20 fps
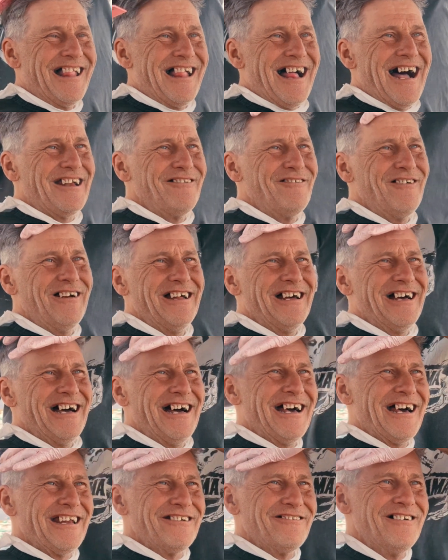
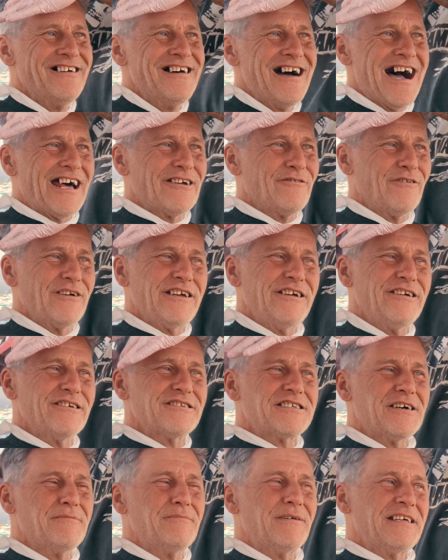I don't want to hear
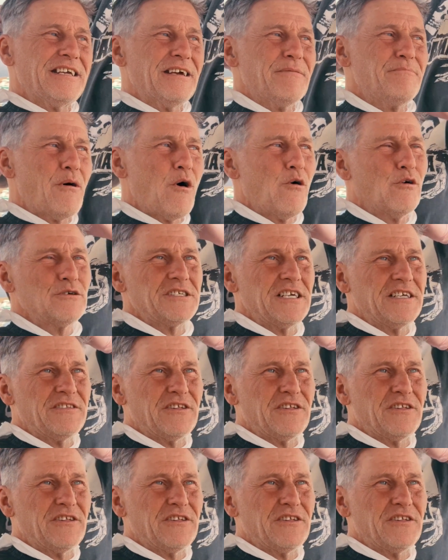somebody imposing